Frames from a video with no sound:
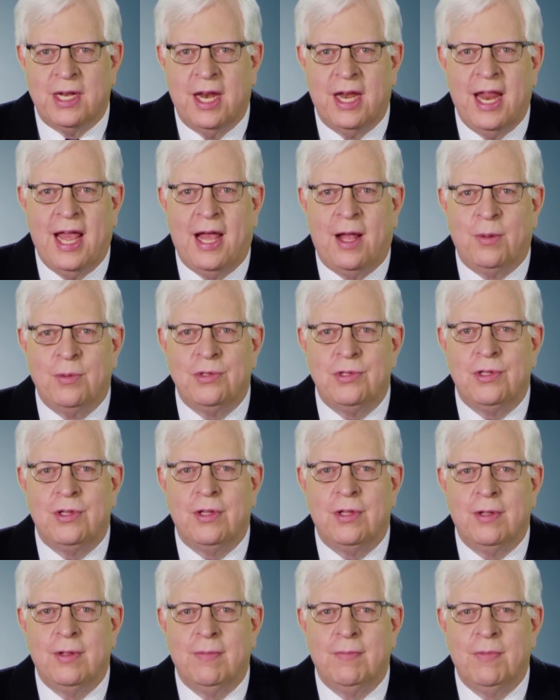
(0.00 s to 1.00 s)
and
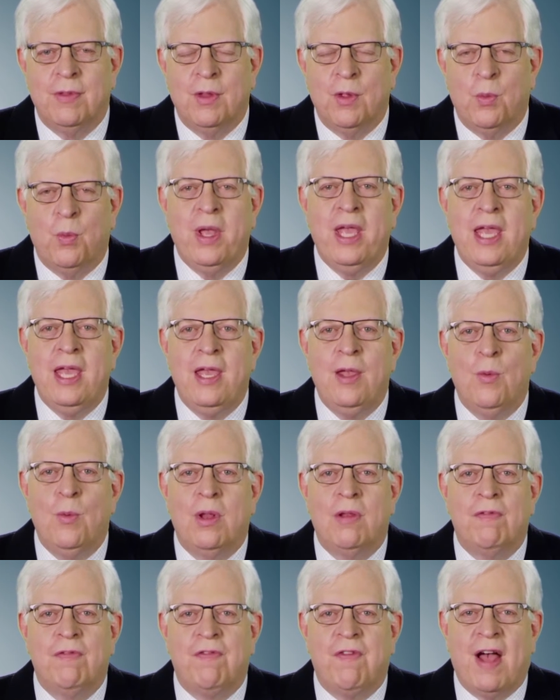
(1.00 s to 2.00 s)
announced, we
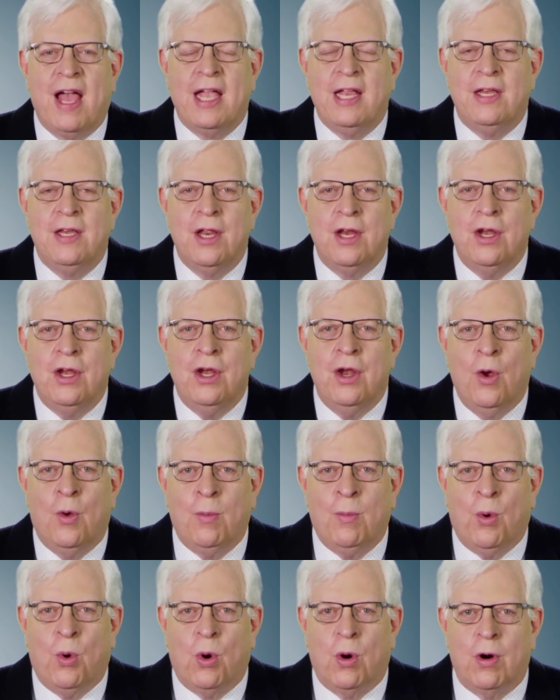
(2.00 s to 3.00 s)
will fight
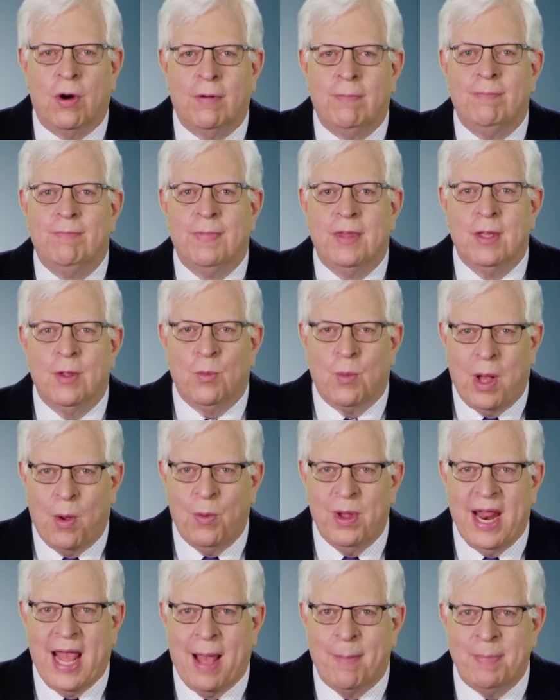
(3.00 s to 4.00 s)
no more, what
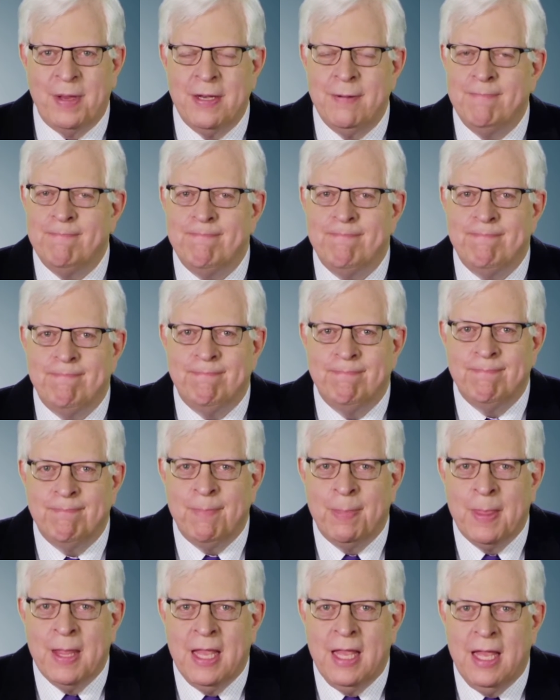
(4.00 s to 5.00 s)
would happen?
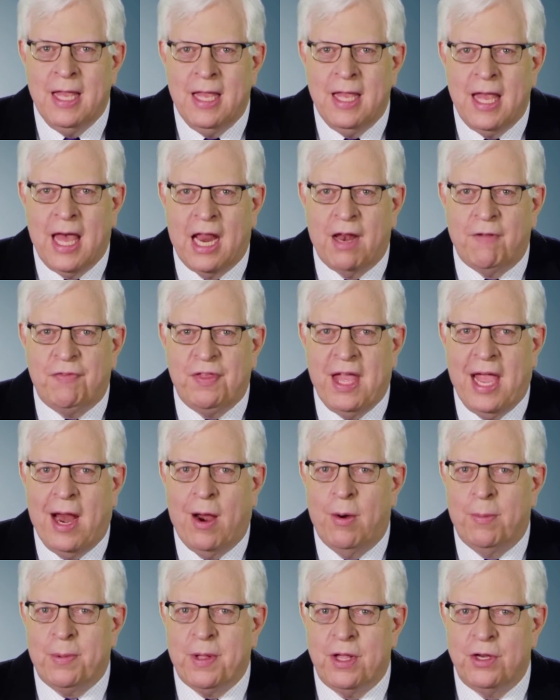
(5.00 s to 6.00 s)
And if the
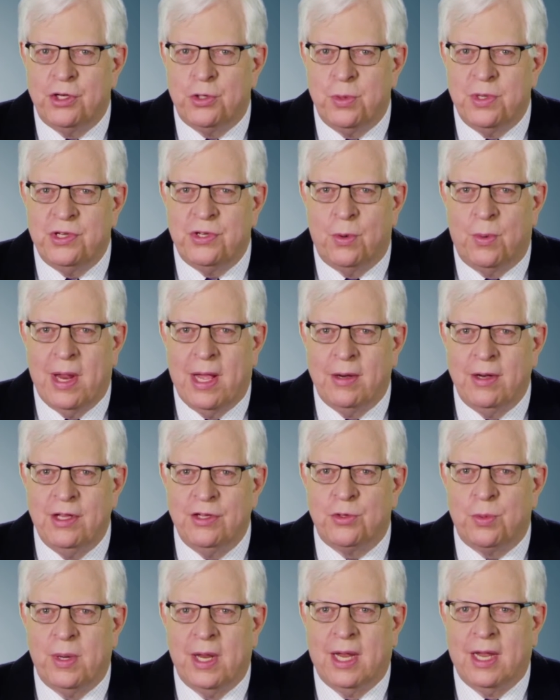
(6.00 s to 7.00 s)
Arab countries around
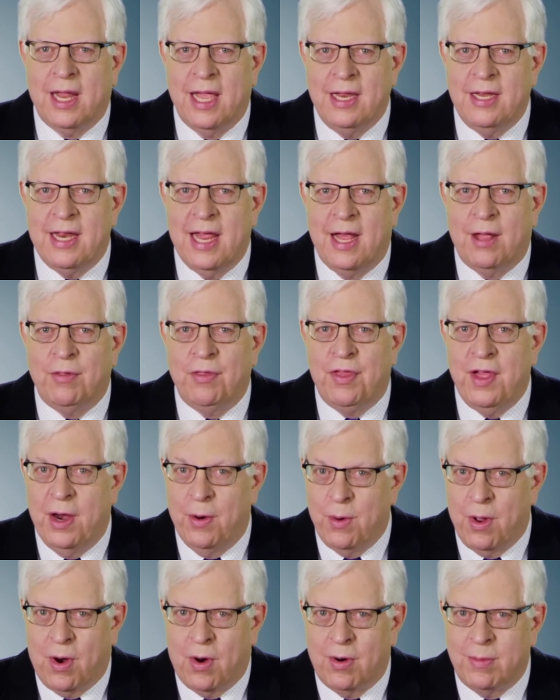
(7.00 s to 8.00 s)
Israel laid down
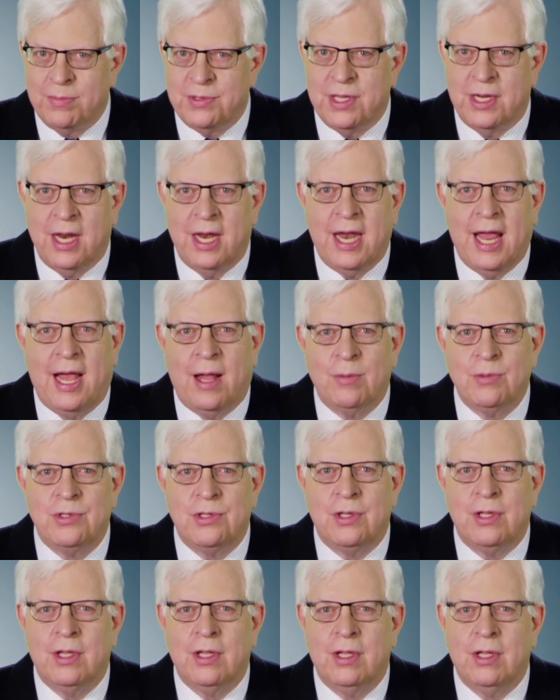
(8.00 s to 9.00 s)
their arms and
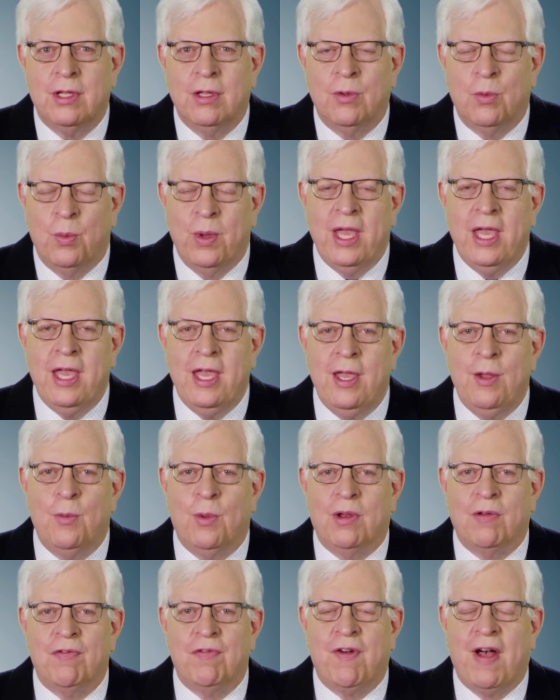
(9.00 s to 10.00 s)
announced, we
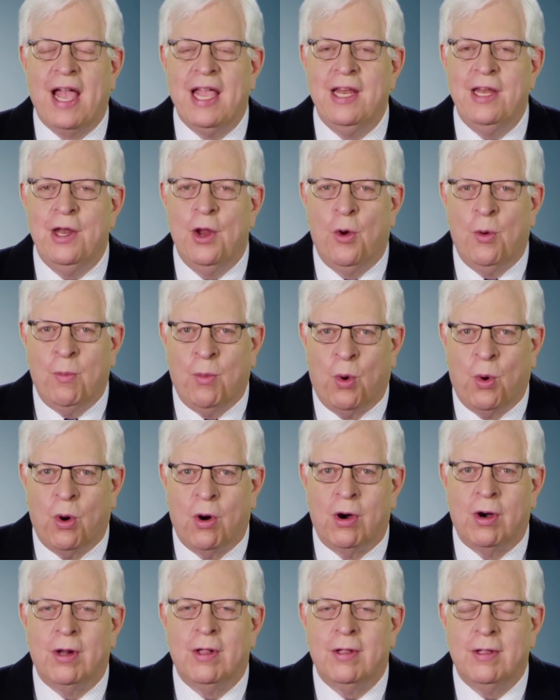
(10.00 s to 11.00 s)
will fight no
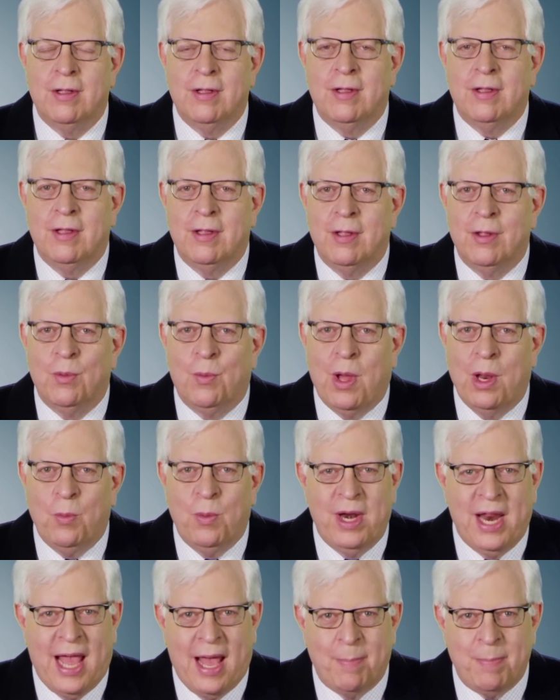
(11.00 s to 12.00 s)
more. What
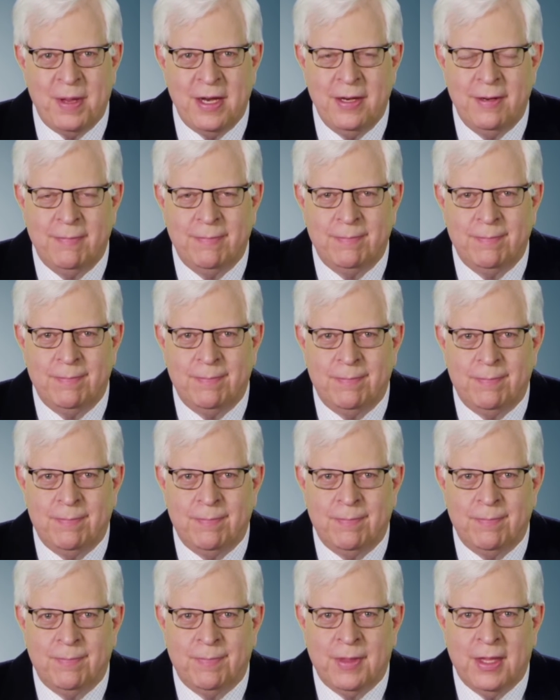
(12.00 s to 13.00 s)
would happen?
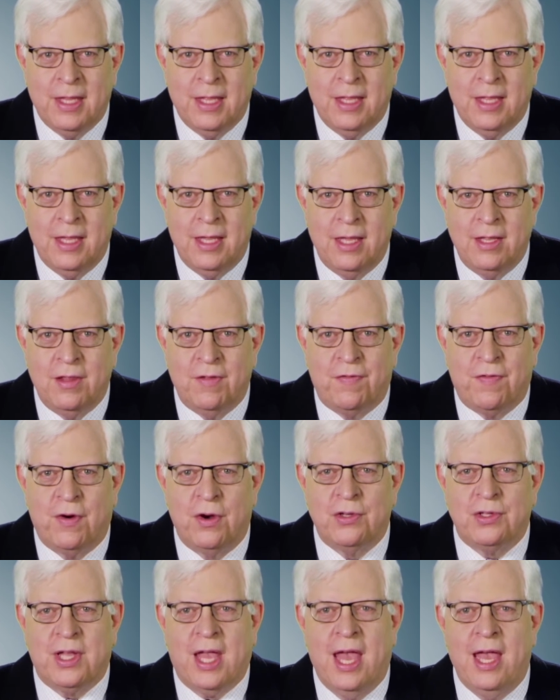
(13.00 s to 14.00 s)
In the
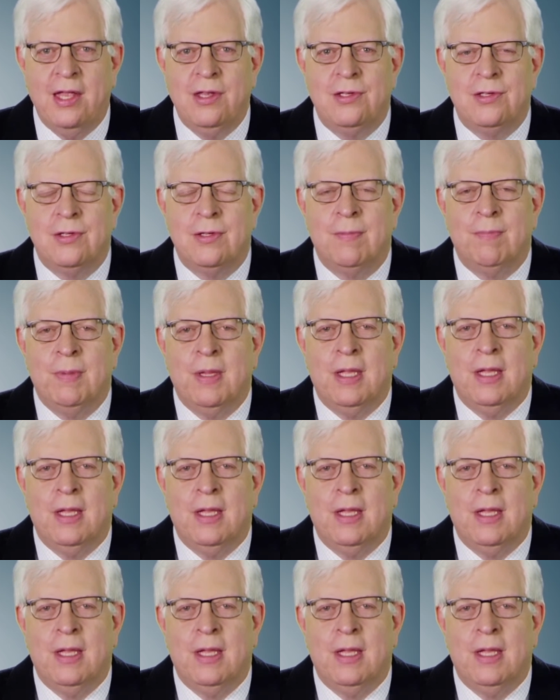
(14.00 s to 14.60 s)
first case,